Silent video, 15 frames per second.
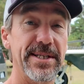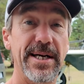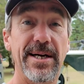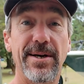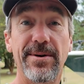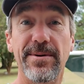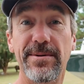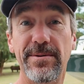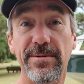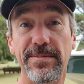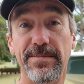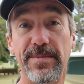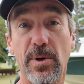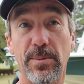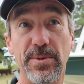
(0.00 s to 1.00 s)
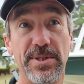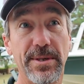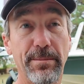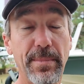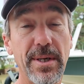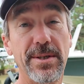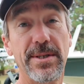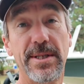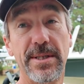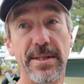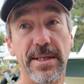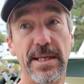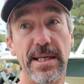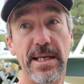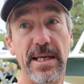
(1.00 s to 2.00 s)
now, almost a month,
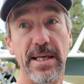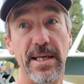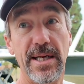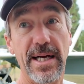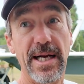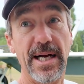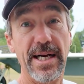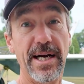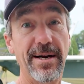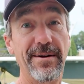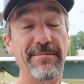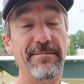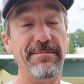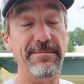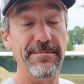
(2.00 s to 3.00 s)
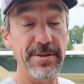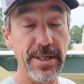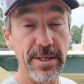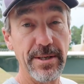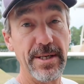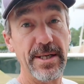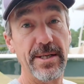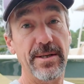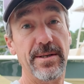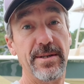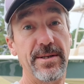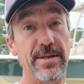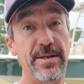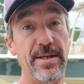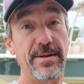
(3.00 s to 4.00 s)
and I am very
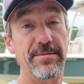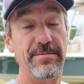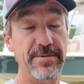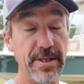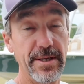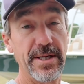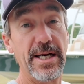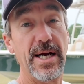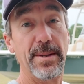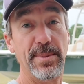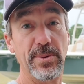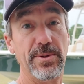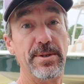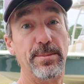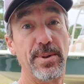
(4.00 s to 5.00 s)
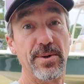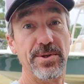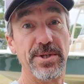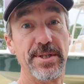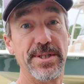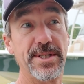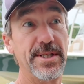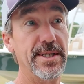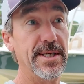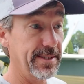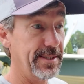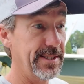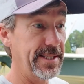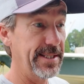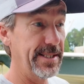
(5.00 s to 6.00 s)
happy with the purchase.
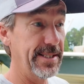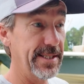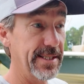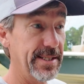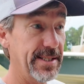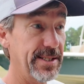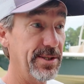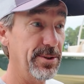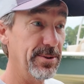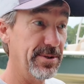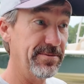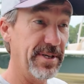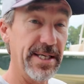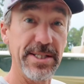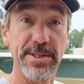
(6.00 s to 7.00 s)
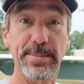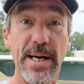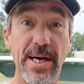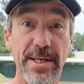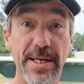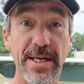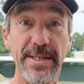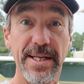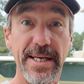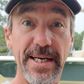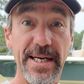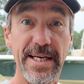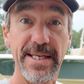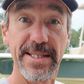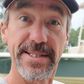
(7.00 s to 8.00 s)
The new advanced spotlight that it
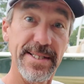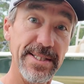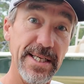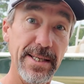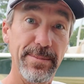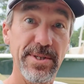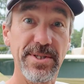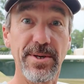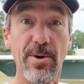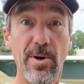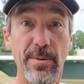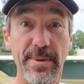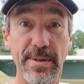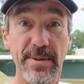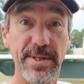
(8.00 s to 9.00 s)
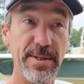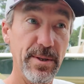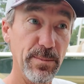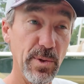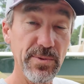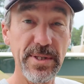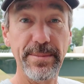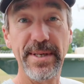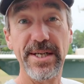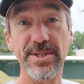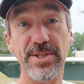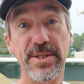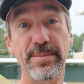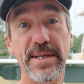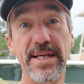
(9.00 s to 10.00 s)
has, the same as Garmin, you know, multi-band
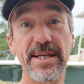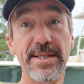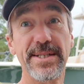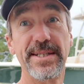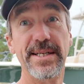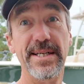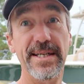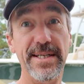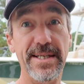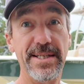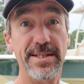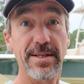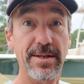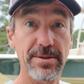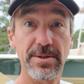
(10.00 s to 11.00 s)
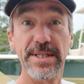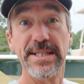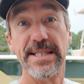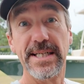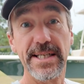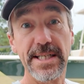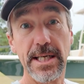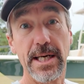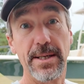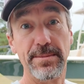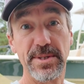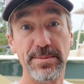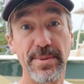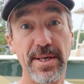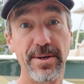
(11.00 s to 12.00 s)
GPS, is literally 10
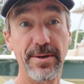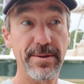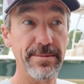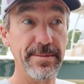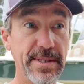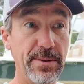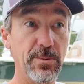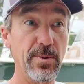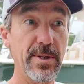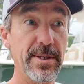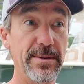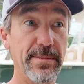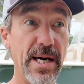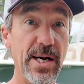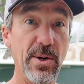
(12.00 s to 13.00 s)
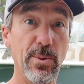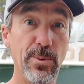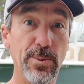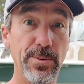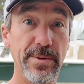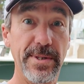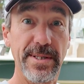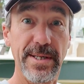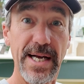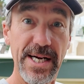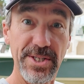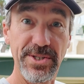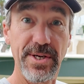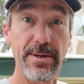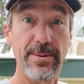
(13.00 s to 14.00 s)
times better than what my old
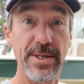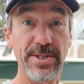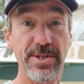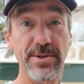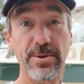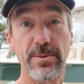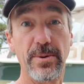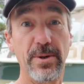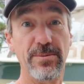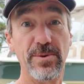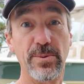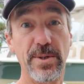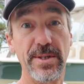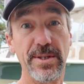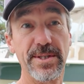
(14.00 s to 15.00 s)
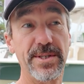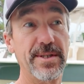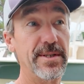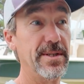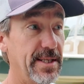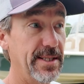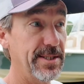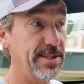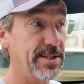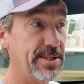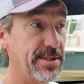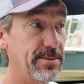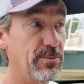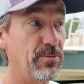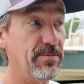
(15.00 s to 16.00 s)
last generation Terrova was.
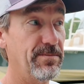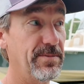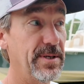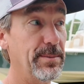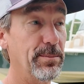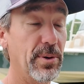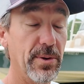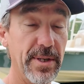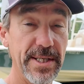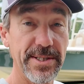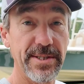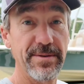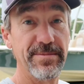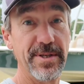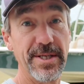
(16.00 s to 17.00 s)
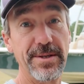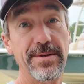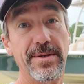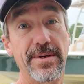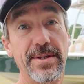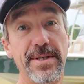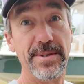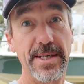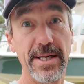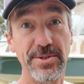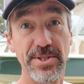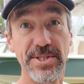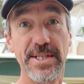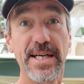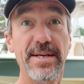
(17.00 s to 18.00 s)
It's impressively good. Now,
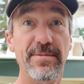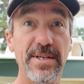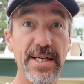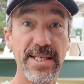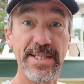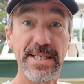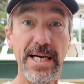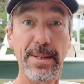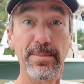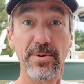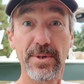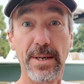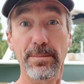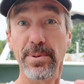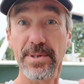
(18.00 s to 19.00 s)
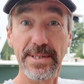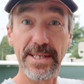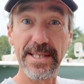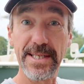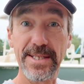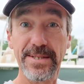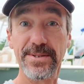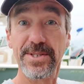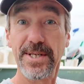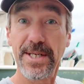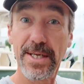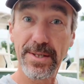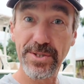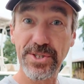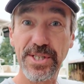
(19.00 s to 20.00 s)
just to give an example, I'm putting it in
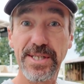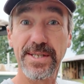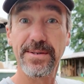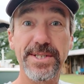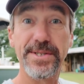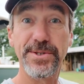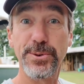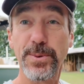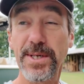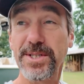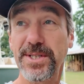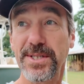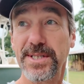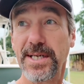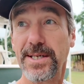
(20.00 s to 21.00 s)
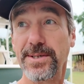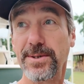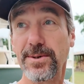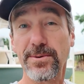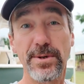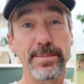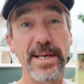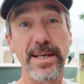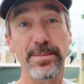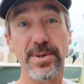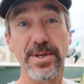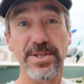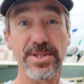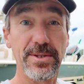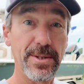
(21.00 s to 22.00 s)
challenging situations out there on the Bay
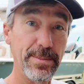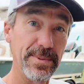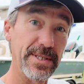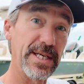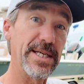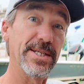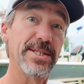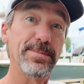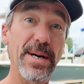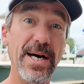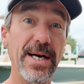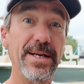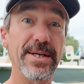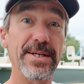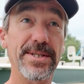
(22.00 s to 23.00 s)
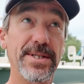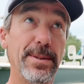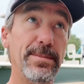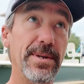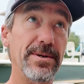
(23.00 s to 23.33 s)
Bridge, up against pilings, up